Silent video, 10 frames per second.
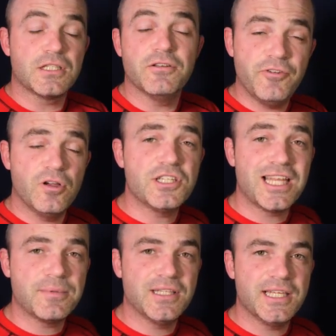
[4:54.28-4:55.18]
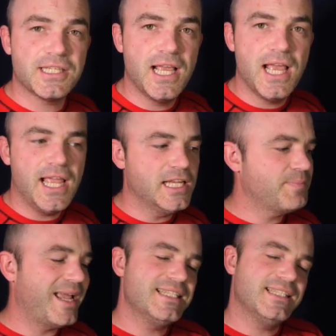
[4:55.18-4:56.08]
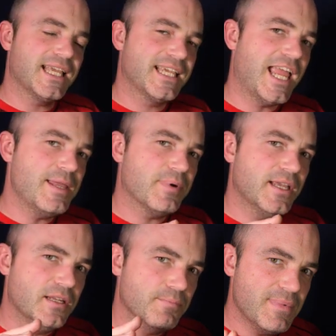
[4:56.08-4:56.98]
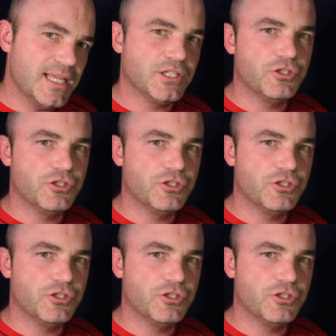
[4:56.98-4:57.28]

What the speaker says: So the first step to this is painting that cape in a mid